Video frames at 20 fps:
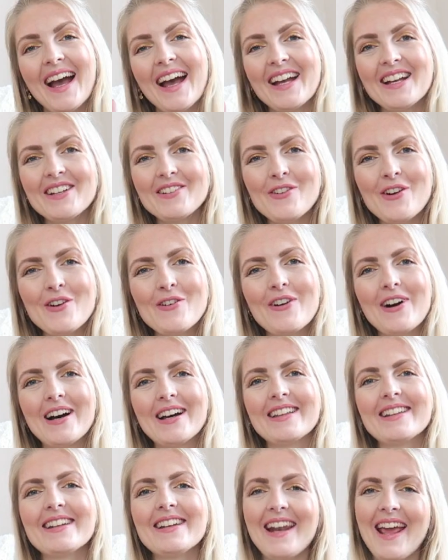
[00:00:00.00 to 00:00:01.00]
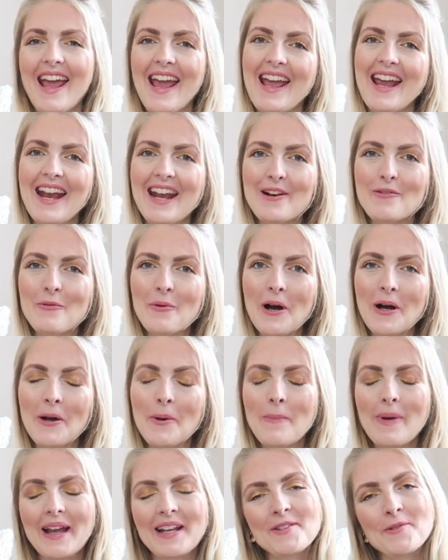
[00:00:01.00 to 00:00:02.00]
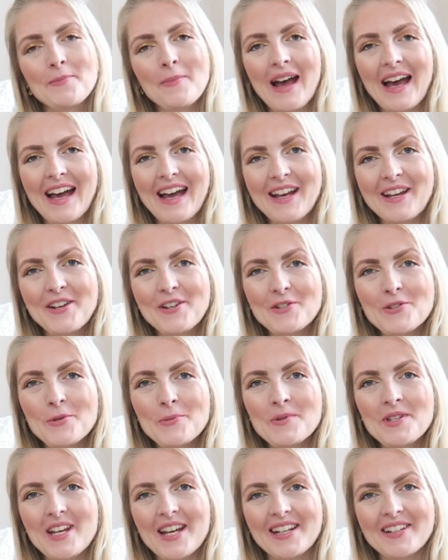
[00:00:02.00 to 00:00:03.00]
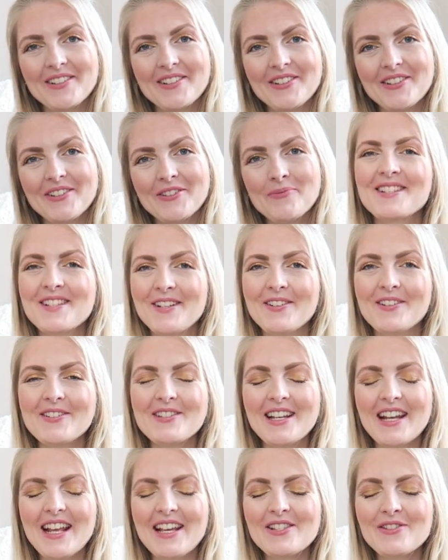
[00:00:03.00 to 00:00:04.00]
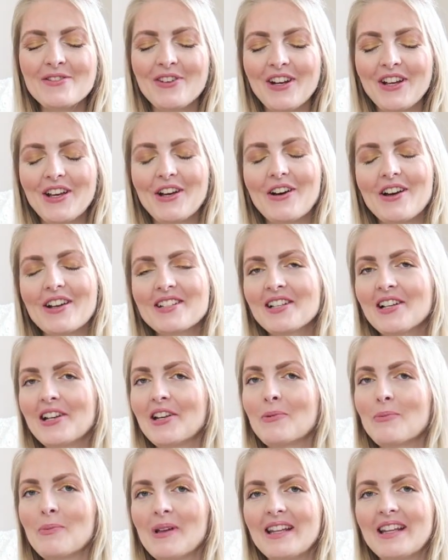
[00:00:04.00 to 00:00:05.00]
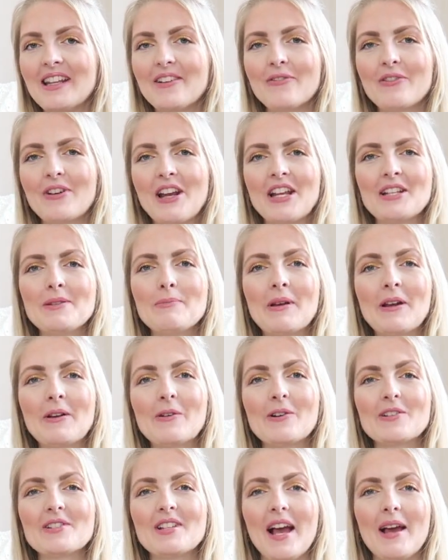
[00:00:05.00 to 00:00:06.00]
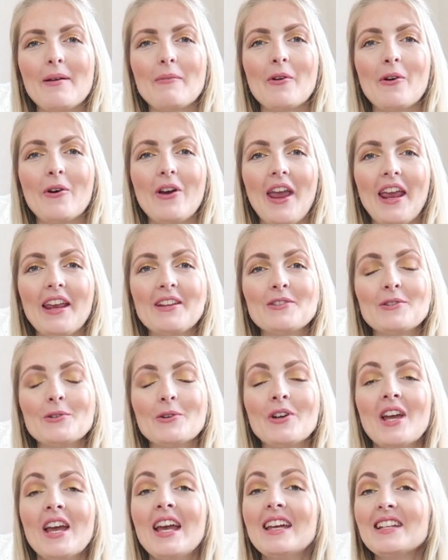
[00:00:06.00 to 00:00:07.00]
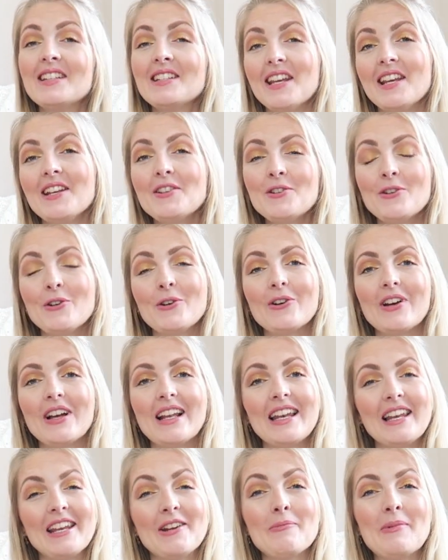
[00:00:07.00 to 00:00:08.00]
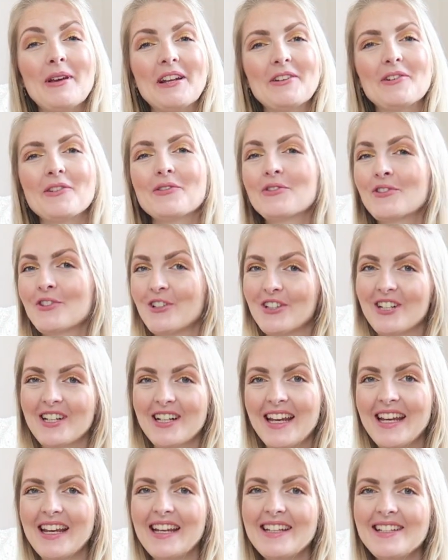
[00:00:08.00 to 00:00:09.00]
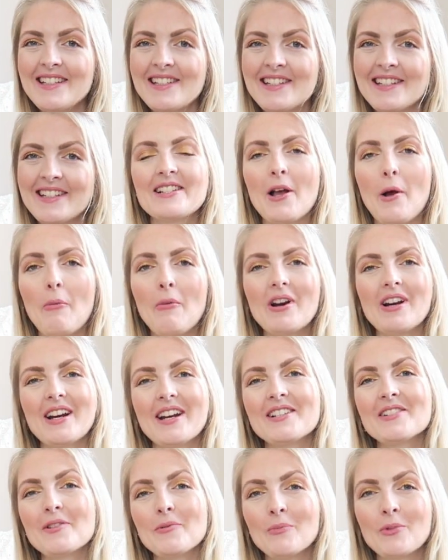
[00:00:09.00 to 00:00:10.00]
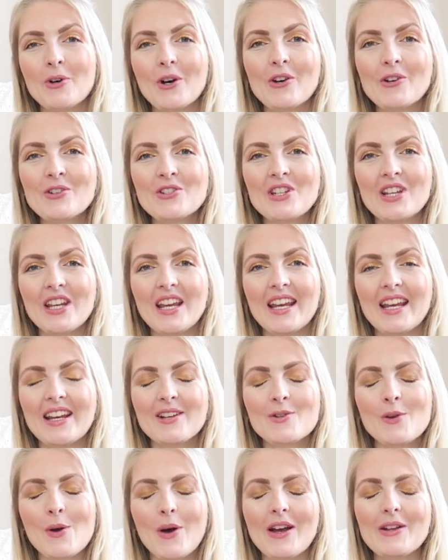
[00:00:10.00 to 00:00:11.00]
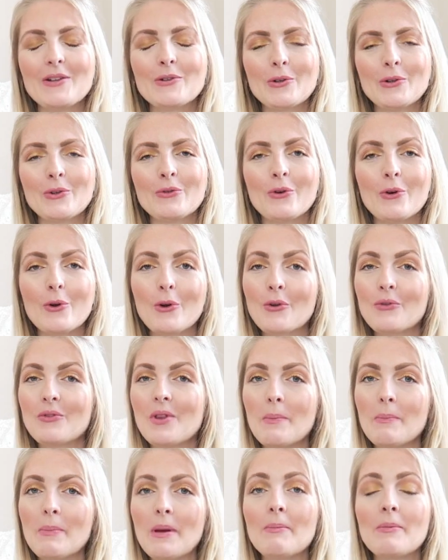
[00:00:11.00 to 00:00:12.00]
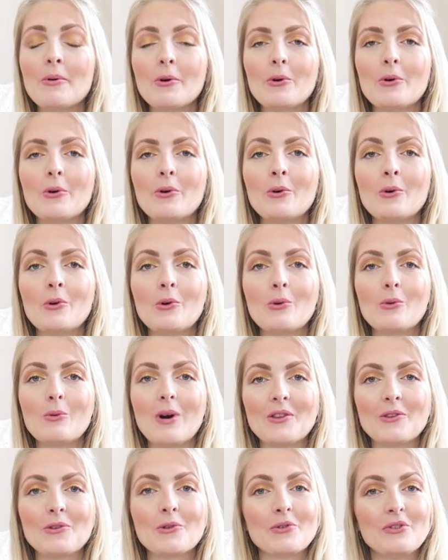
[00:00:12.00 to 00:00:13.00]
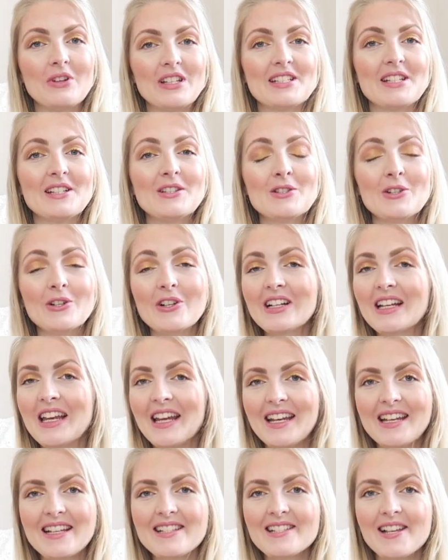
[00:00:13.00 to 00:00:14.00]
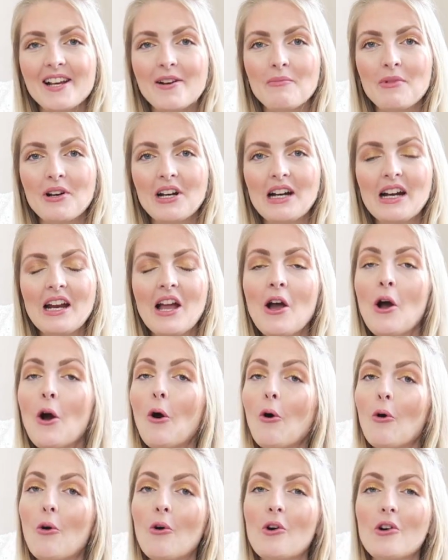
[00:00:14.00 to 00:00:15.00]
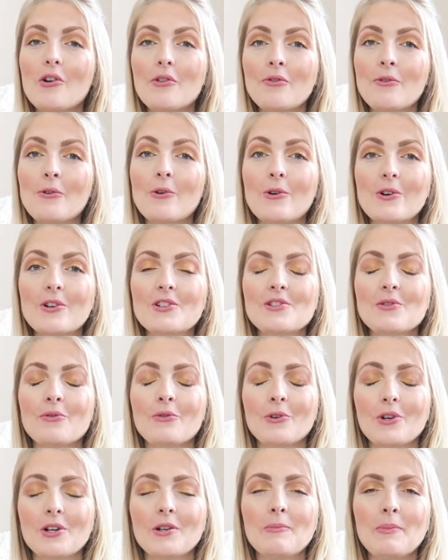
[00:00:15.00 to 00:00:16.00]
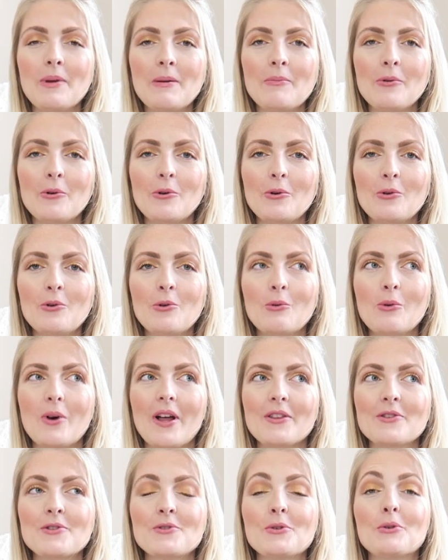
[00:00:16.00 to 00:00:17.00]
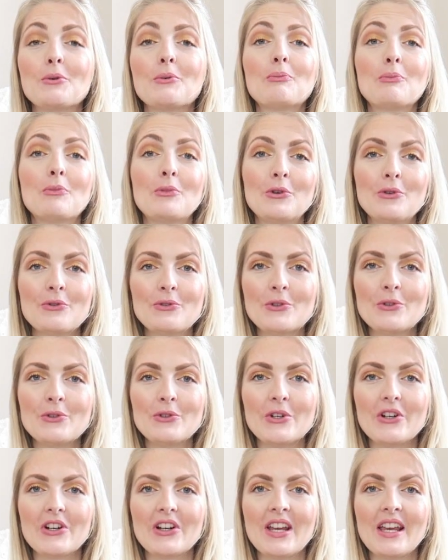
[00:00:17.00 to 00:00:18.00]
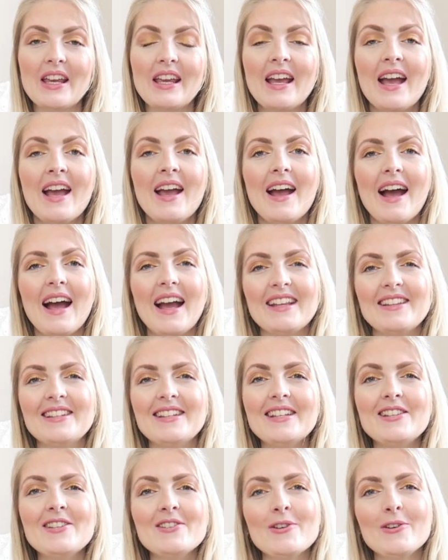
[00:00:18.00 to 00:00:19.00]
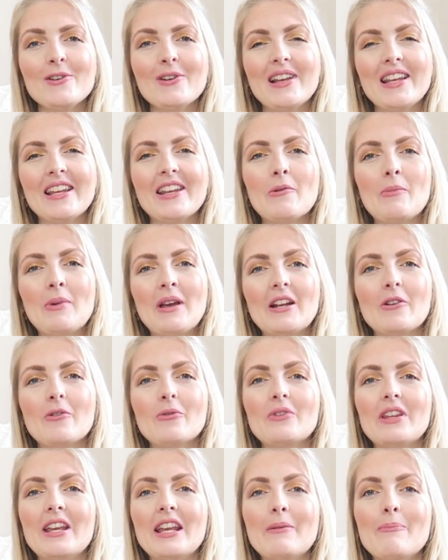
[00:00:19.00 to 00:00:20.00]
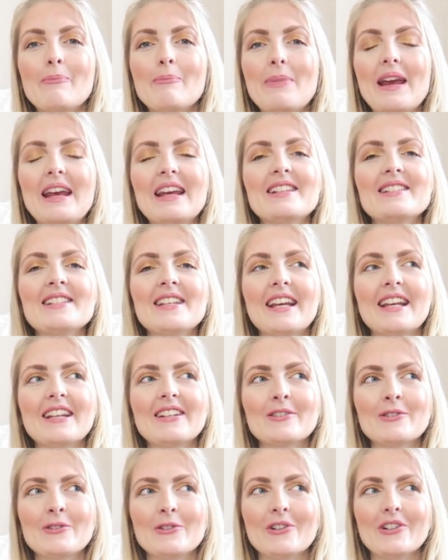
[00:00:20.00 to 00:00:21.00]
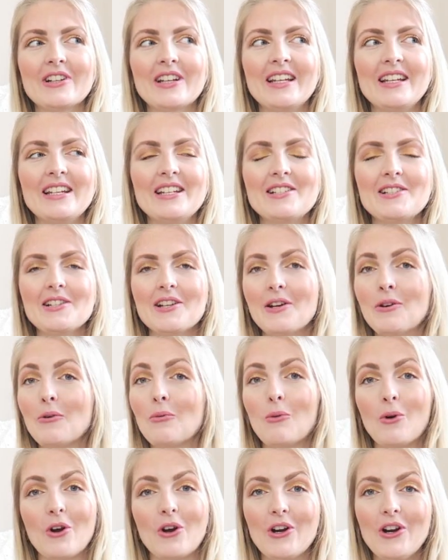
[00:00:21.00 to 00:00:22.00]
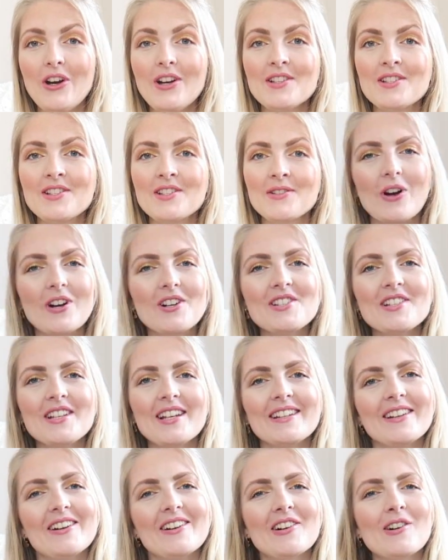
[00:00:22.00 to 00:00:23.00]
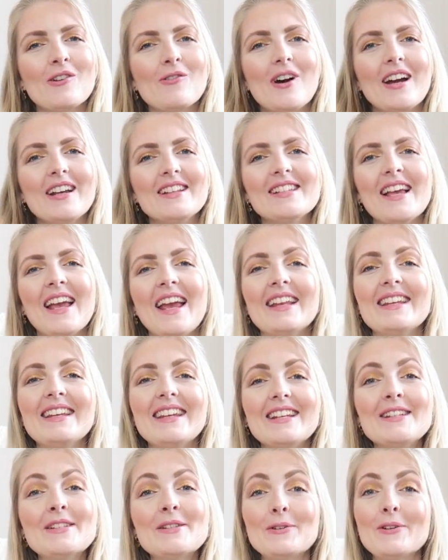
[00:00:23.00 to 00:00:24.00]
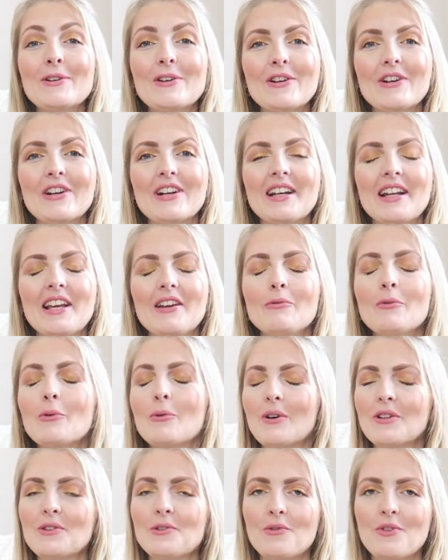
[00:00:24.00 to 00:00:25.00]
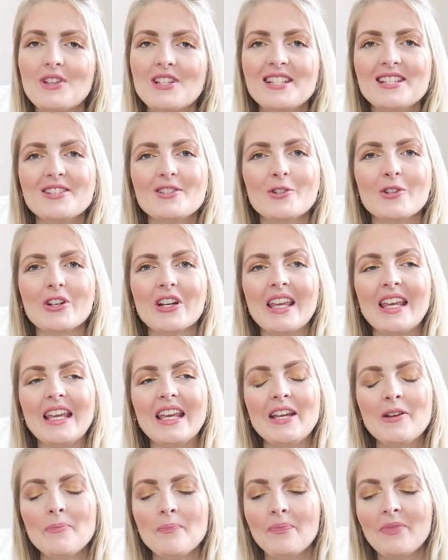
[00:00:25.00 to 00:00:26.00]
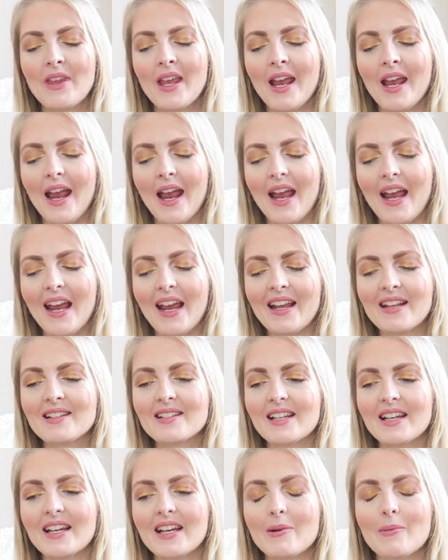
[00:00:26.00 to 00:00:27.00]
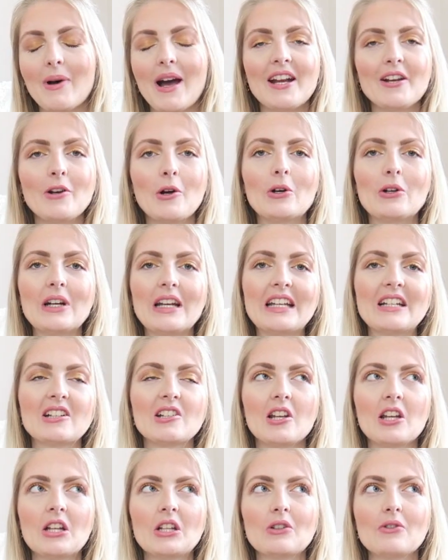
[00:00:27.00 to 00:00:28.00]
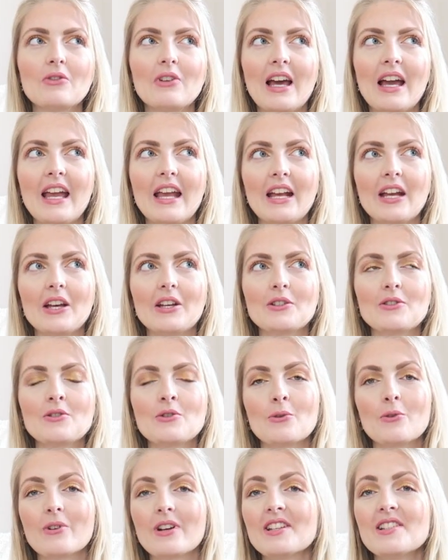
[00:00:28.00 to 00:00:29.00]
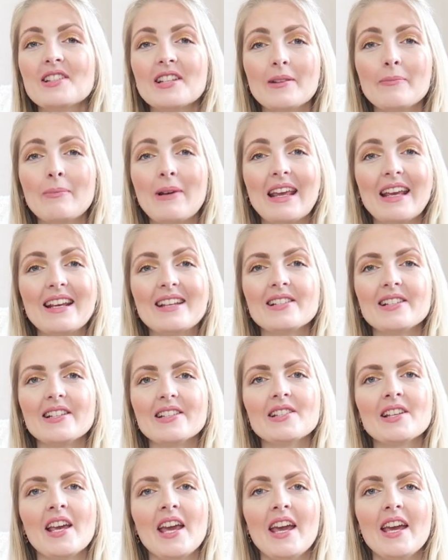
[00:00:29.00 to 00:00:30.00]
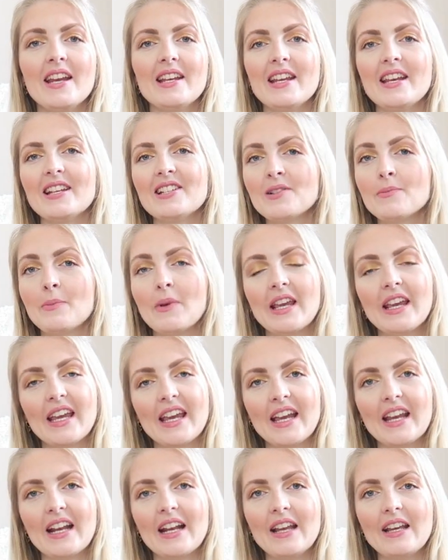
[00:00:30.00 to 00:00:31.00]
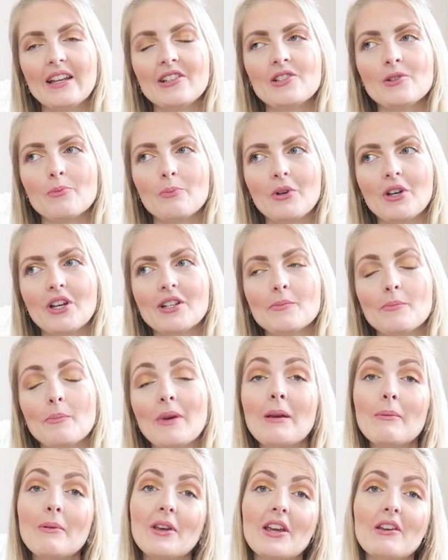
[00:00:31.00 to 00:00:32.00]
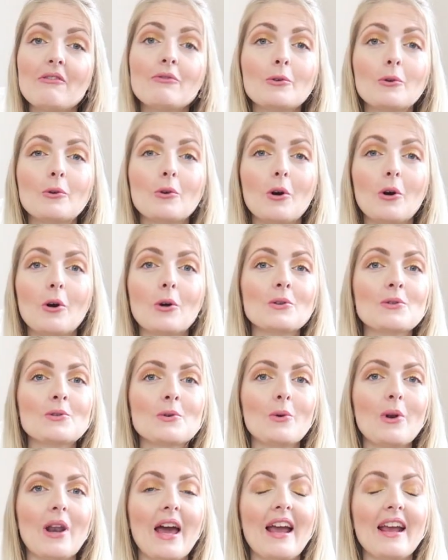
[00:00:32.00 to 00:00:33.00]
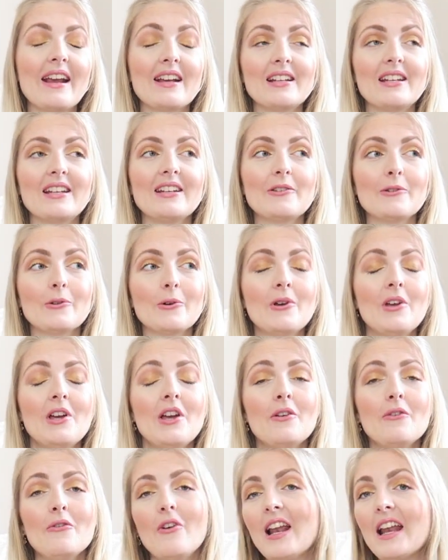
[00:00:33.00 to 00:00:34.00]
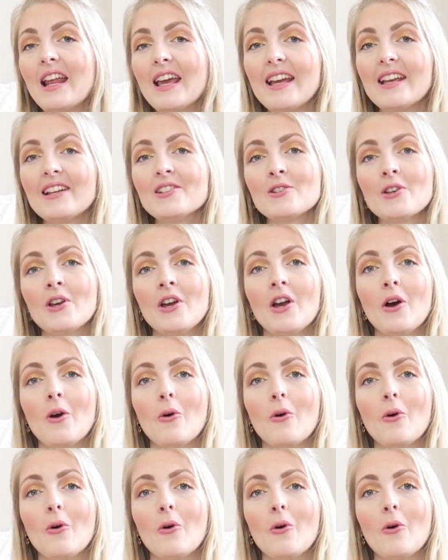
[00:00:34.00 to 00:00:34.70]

Hi everyone and welcome back to my YouTube channel. So today's video is a little bit different because I'm going to teach you a little bit of Turkish. The summer is approaching, so I thought for all of the people who want to visit Turkey this summer, or of course for the people who want to move to Turkey, I teach you a little bit of the basic Turkish uh, words. Words that are quite handy to learn if you want to visit Turkey. And um, I know in a lot of like uh, touristic places they speak English, but maybe if you go to like a little village